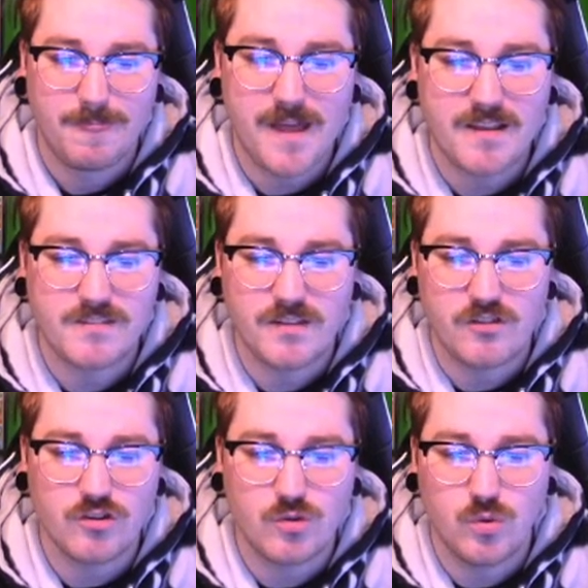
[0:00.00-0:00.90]
that is such
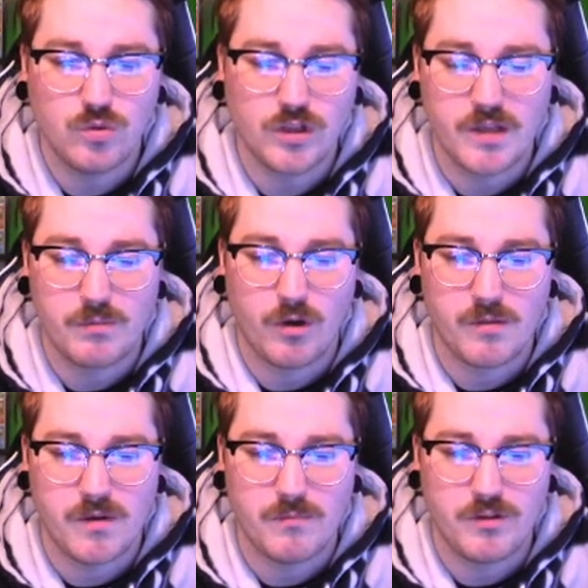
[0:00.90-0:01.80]
a cool looking
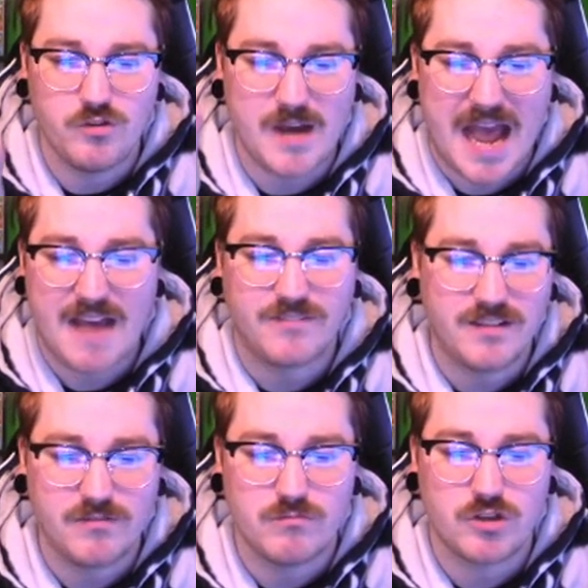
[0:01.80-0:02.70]
Pokemon, but you have to
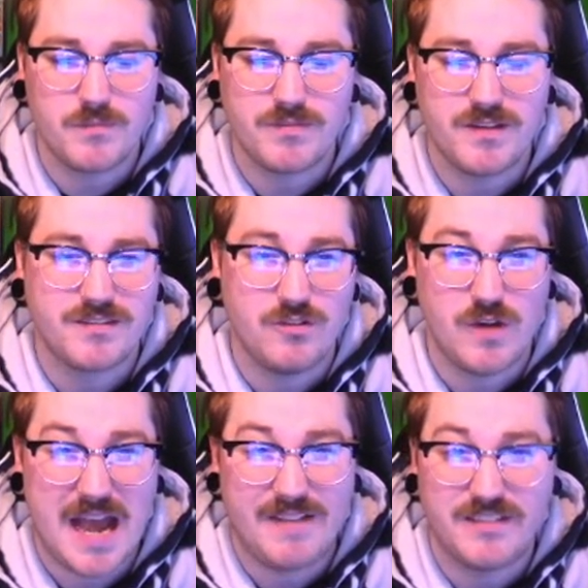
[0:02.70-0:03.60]
give him drumsticks and you
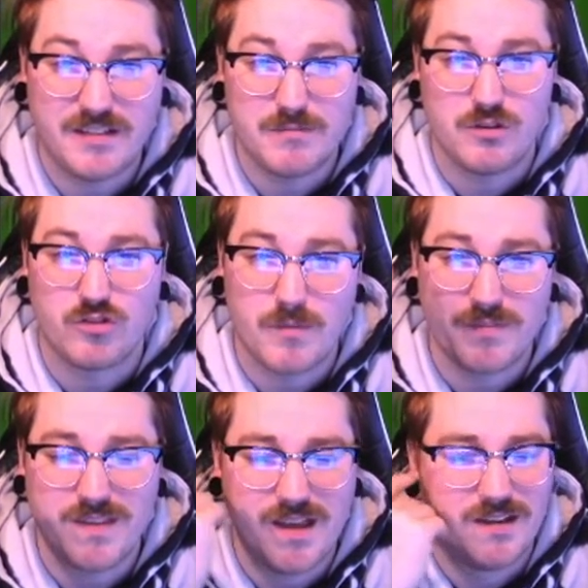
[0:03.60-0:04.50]
have to give him a drum
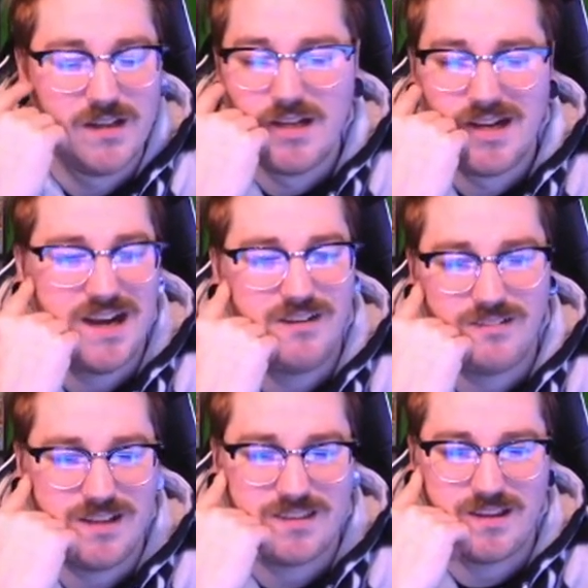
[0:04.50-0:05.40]
set. I don't
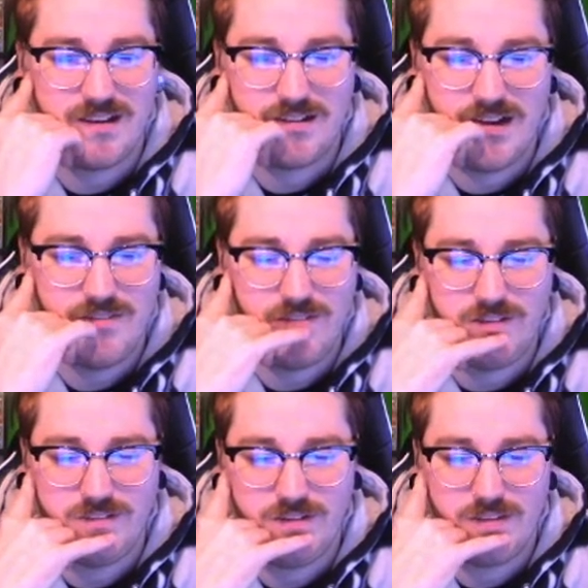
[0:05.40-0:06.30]
like that. I really
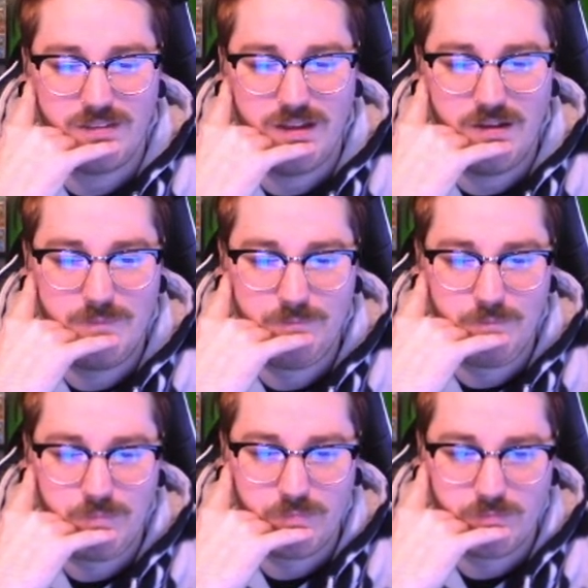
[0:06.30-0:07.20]
don't like that.
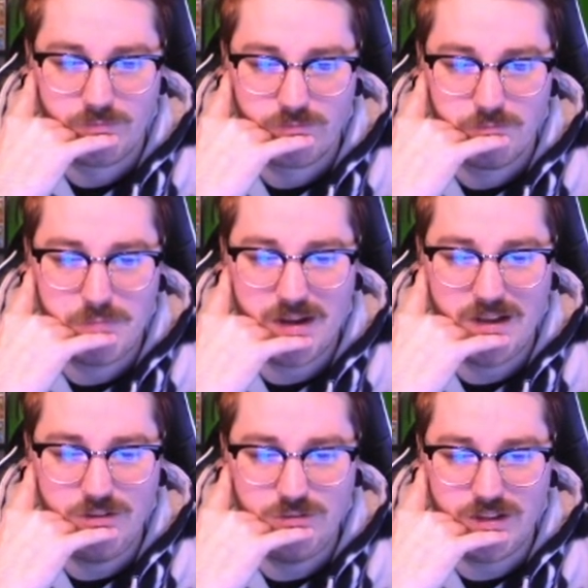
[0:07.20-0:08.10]
But I
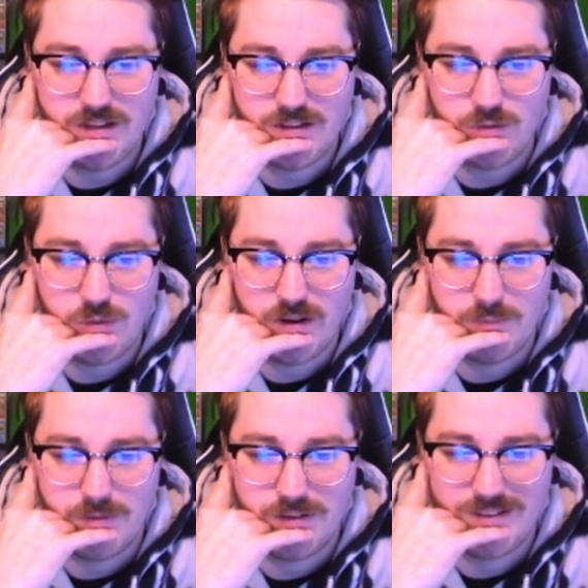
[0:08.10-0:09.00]
do like it quite a
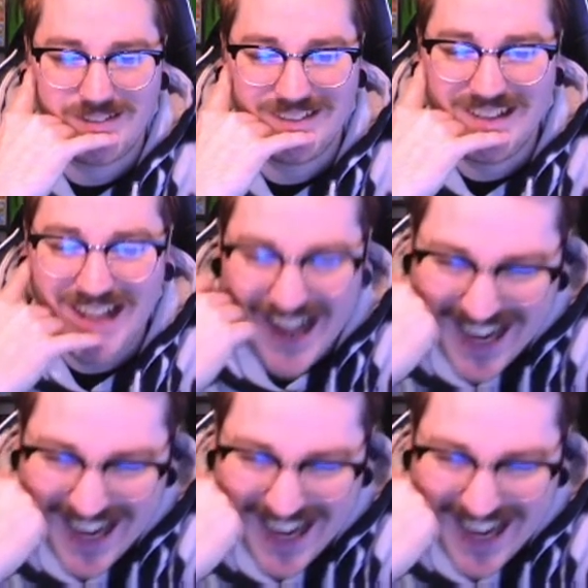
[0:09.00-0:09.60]
bit.